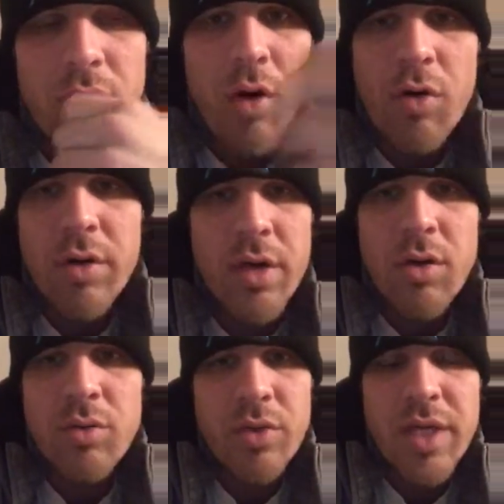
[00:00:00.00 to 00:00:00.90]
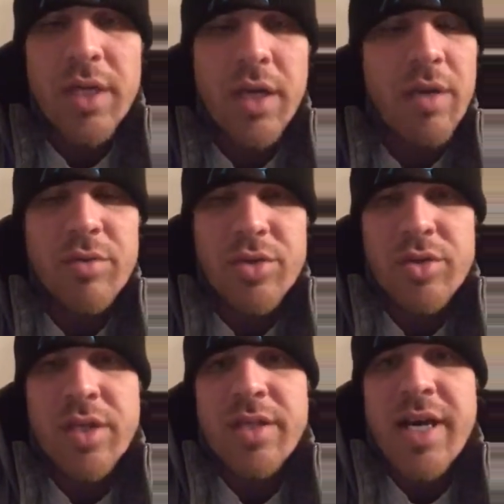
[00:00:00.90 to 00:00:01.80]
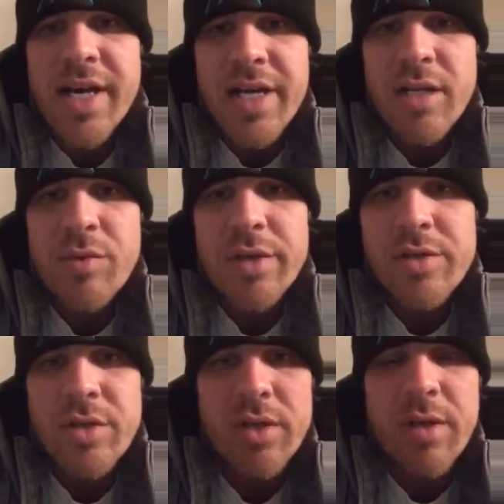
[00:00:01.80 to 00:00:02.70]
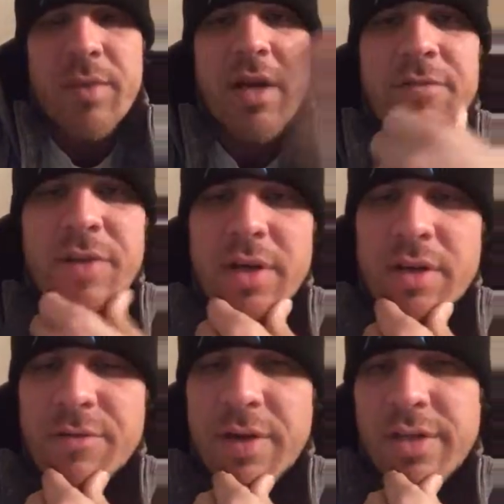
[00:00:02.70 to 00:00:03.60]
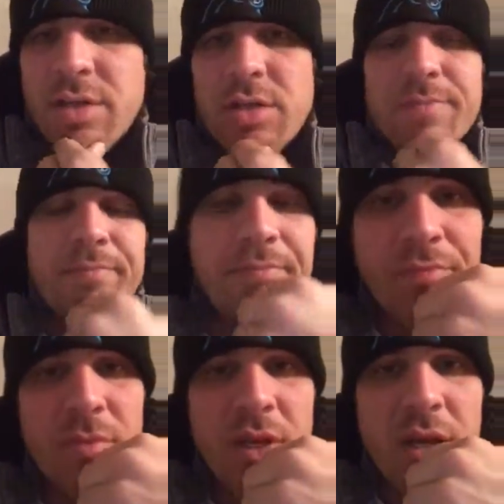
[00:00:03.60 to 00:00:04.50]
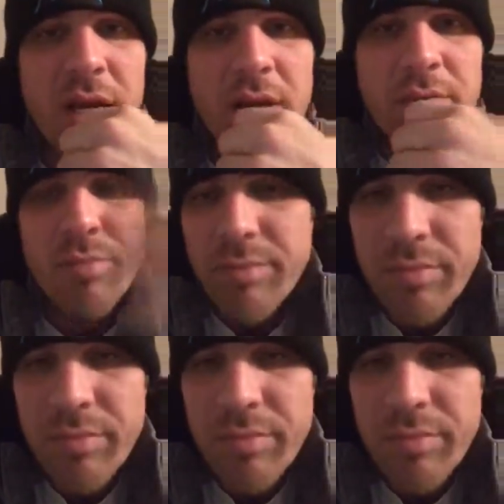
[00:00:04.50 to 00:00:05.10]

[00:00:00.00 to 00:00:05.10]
oh, he was just going to die anyways. Like, I mean, I figured if I just kind of,